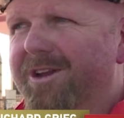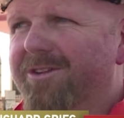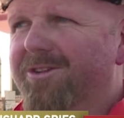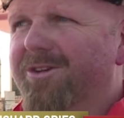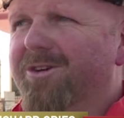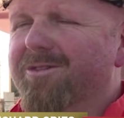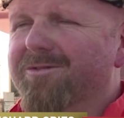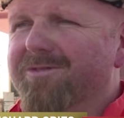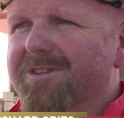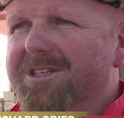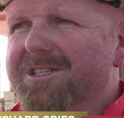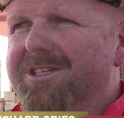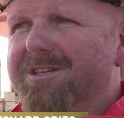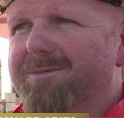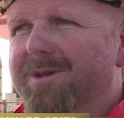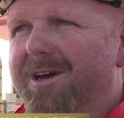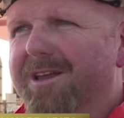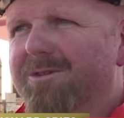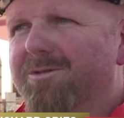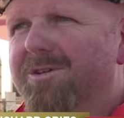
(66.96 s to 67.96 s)
convince
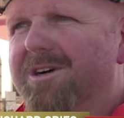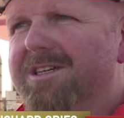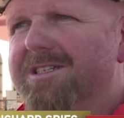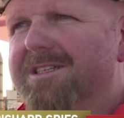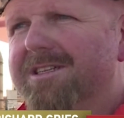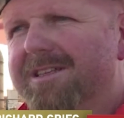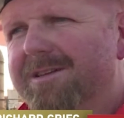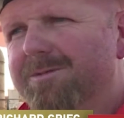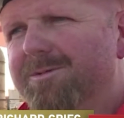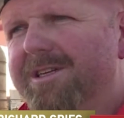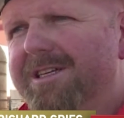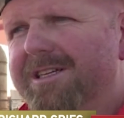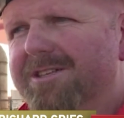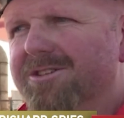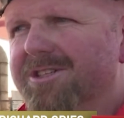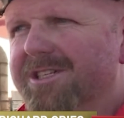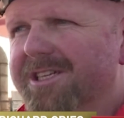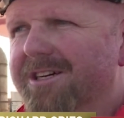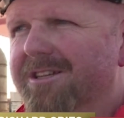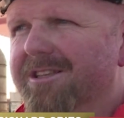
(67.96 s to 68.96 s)
them otherwise, and then we need
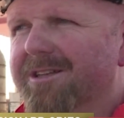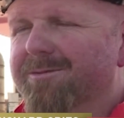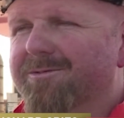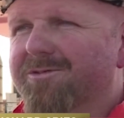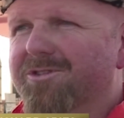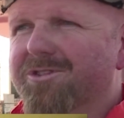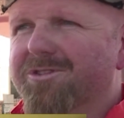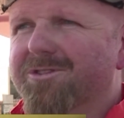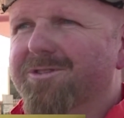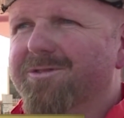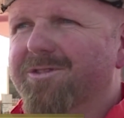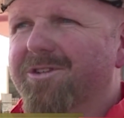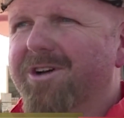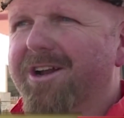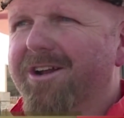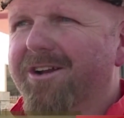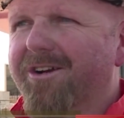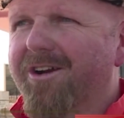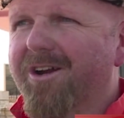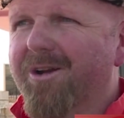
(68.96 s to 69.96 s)
to skill them for
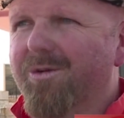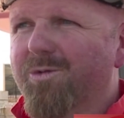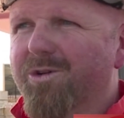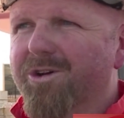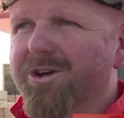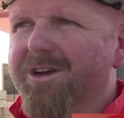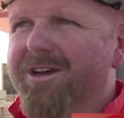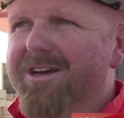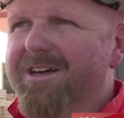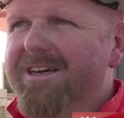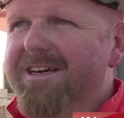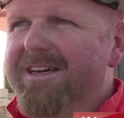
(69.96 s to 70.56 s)
underground work.